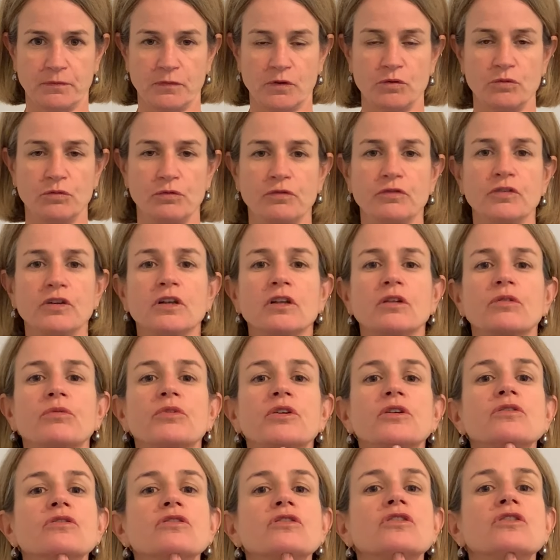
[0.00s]
You'll feel a
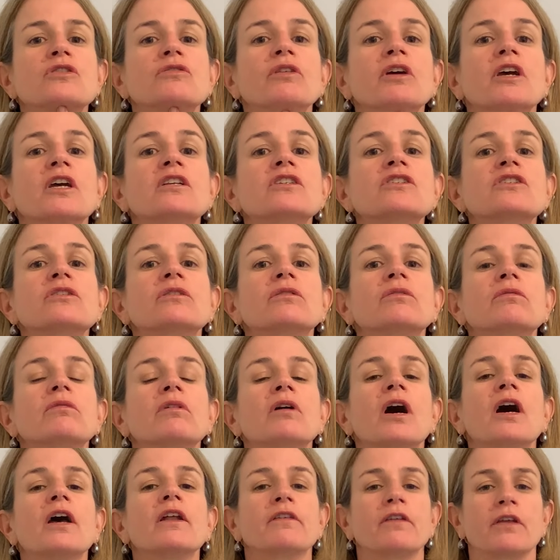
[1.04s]
real stretch
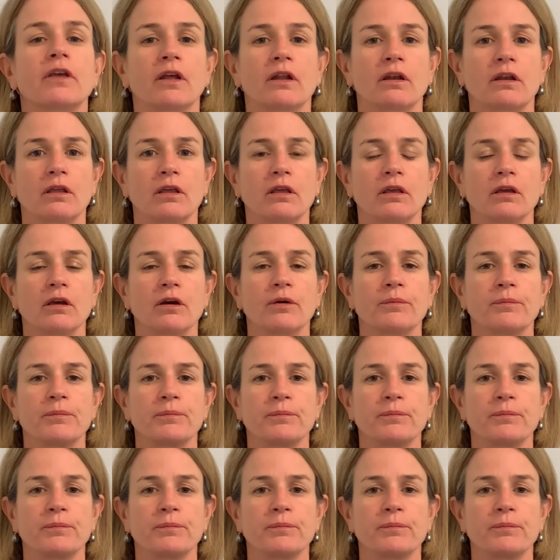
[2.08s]
right down here.